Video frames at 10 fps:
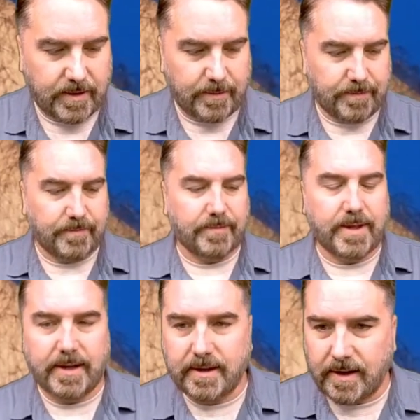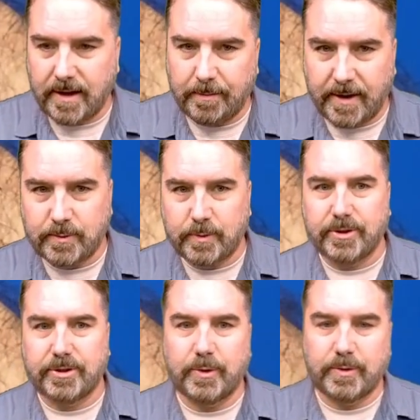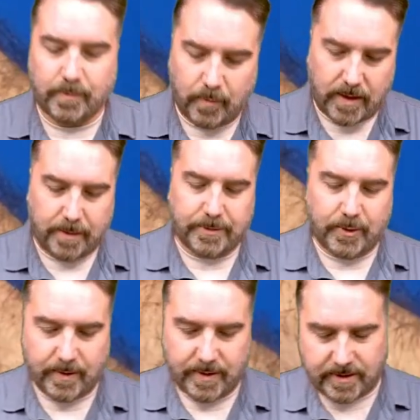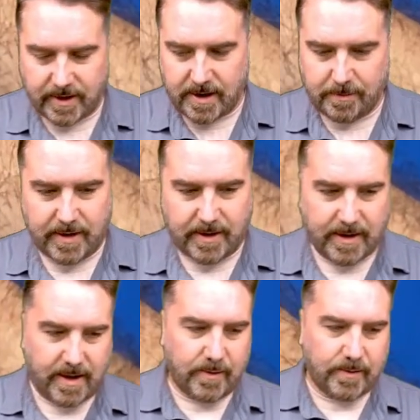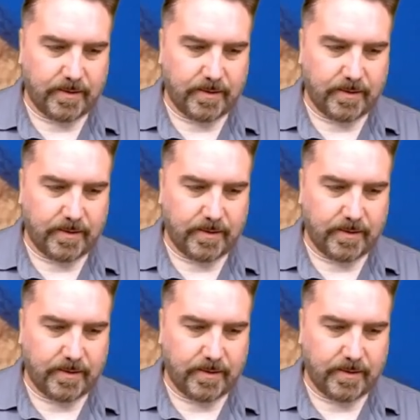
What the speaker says: up thinking I may as well just use them while I'm doing it to kind of make it out.